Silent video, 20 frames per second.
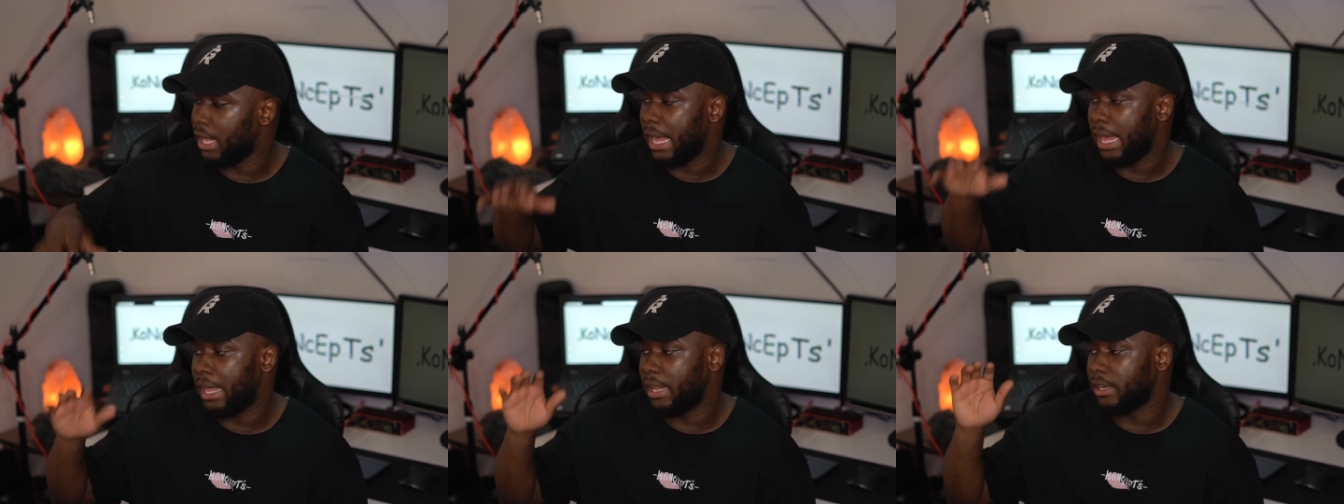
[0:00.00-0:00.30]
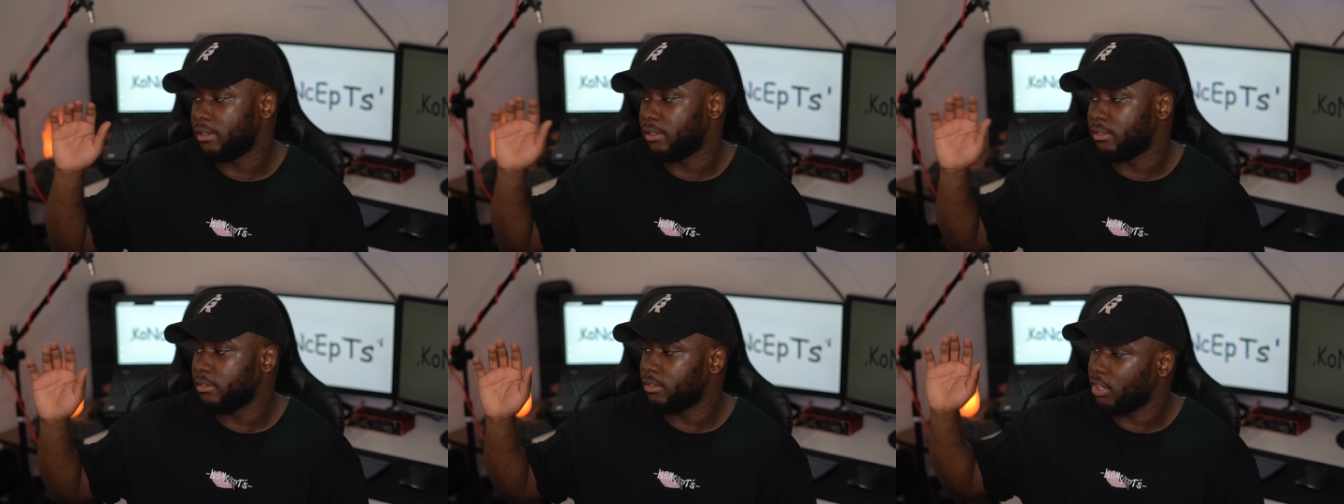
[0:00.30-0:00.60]

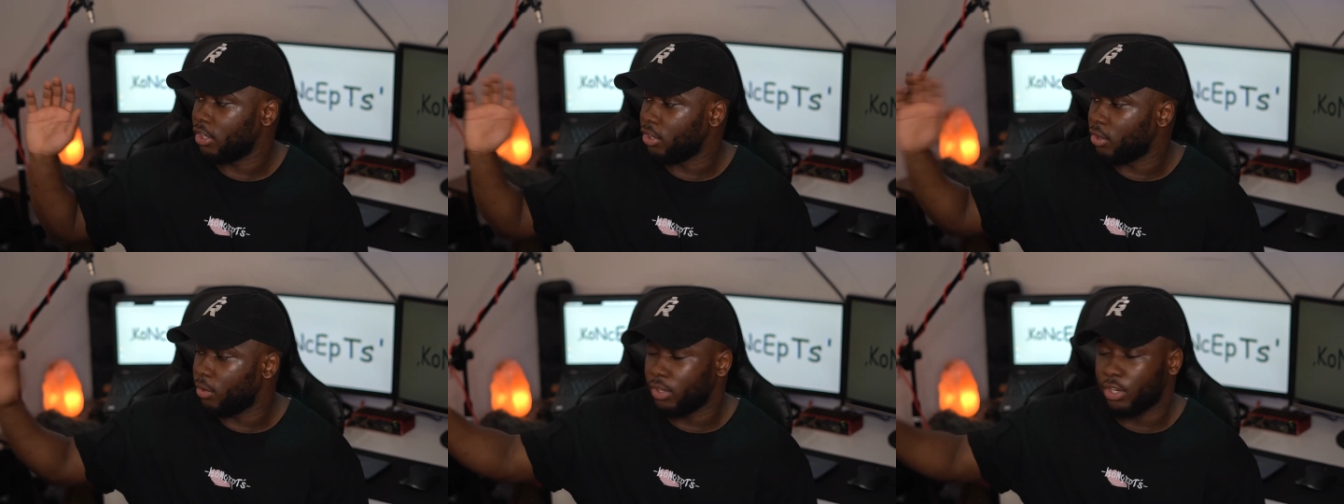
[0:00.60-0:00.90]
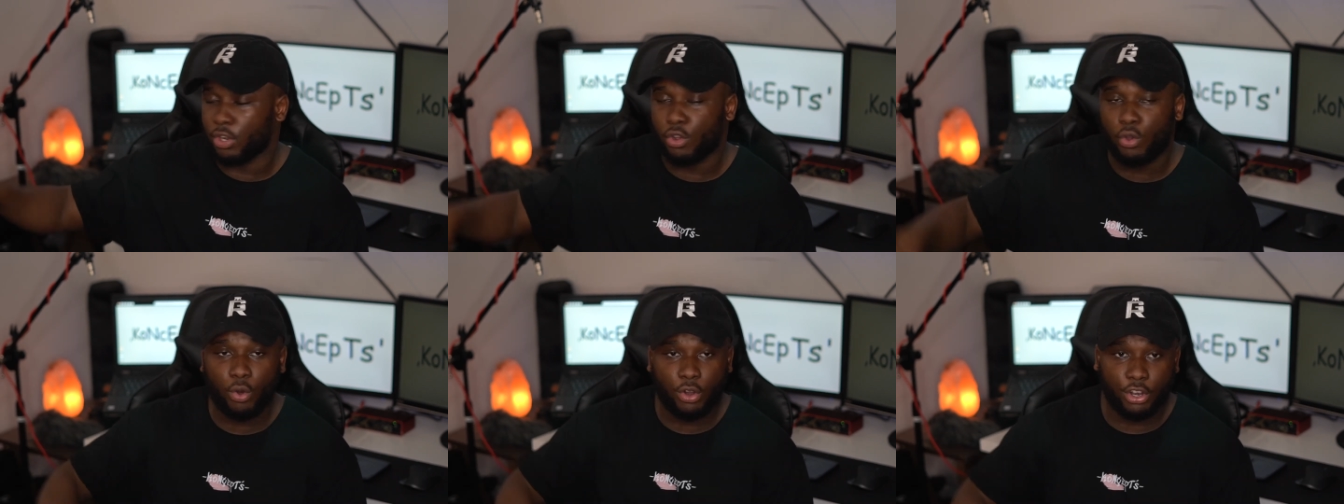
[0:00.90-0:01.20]
and, you know, in
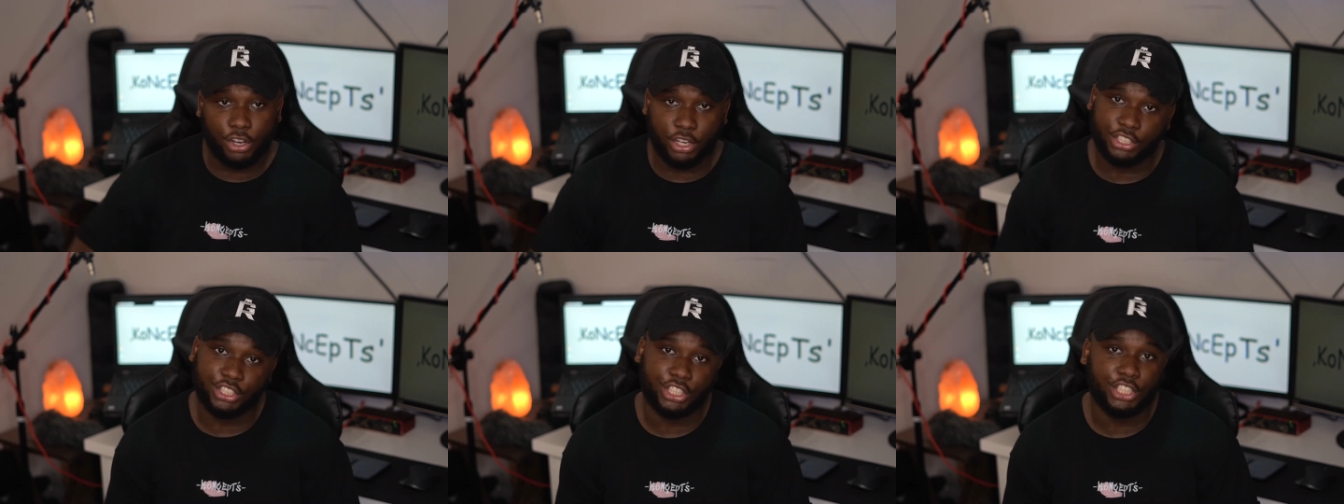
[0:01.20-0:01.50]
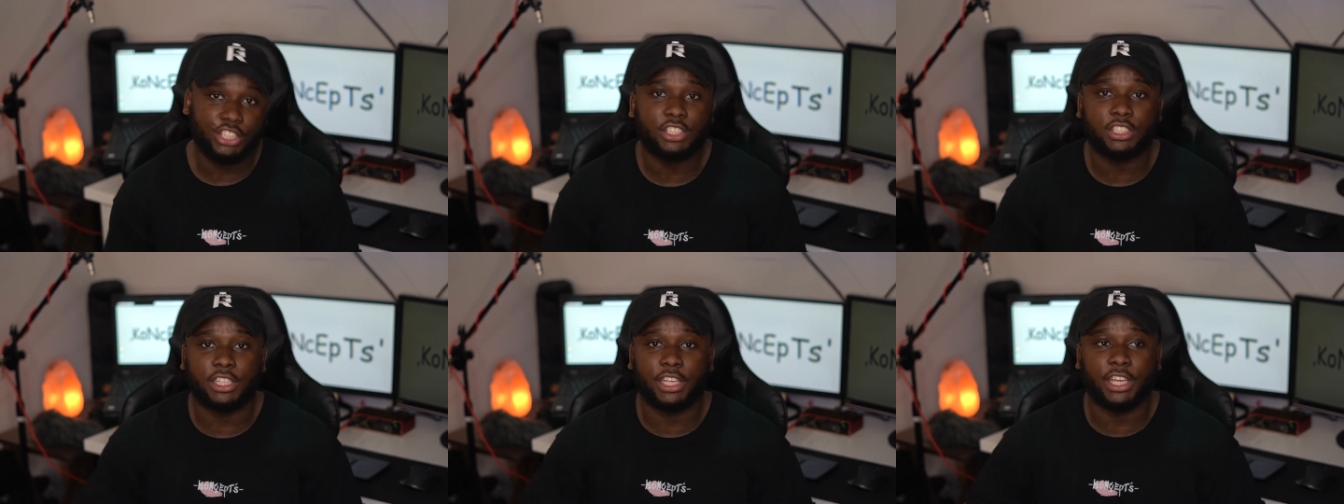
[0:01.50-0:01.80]
the corner,
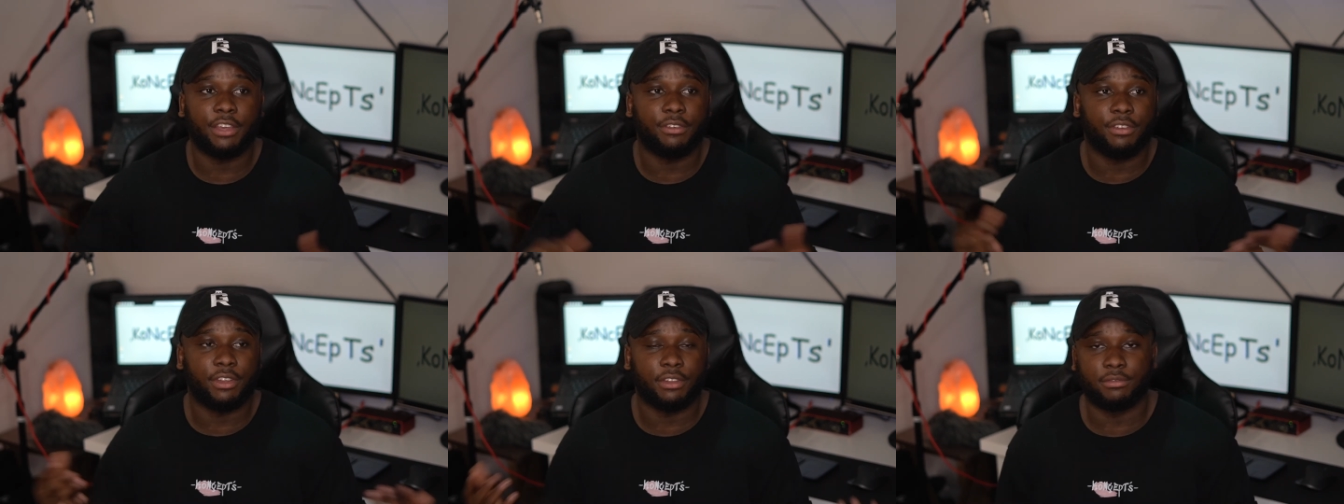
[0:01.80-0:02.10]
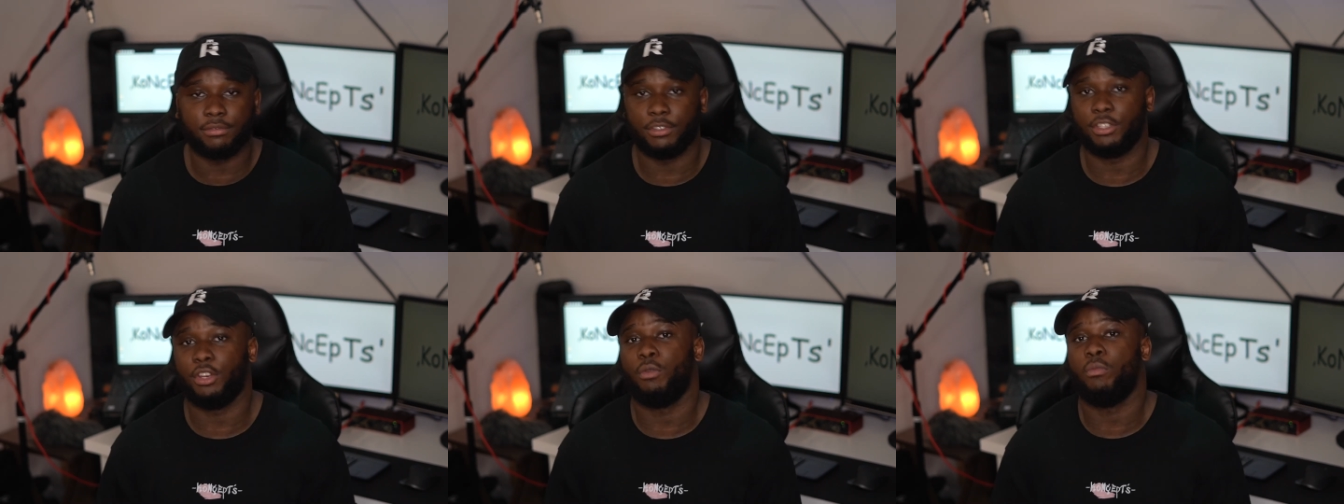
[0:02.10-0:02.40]
just to give it,
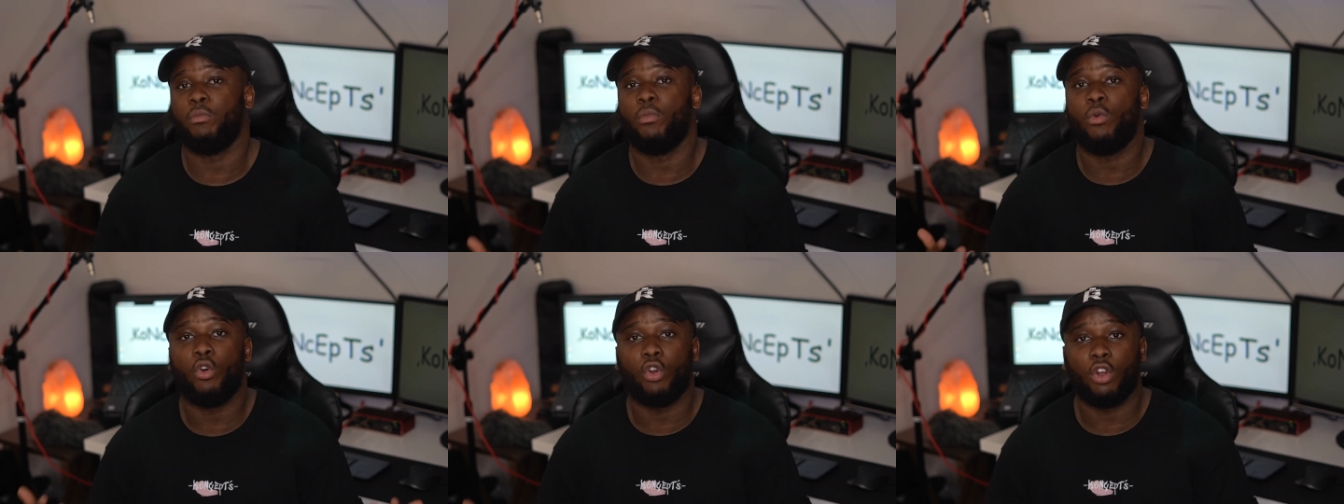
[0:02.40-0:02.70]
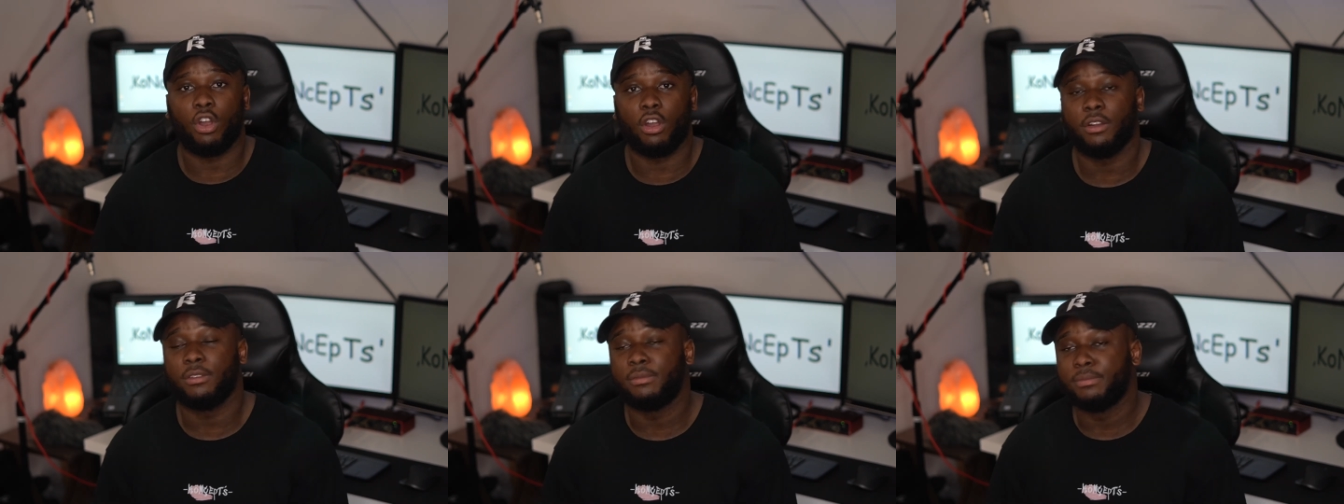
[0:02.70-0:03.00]
you
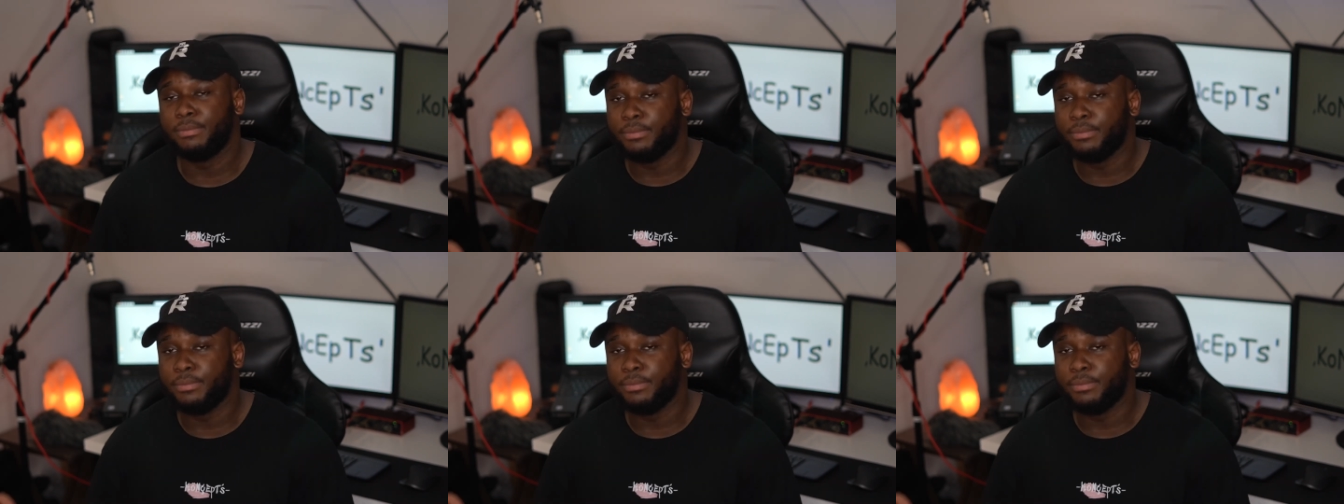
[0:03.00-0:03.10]
know,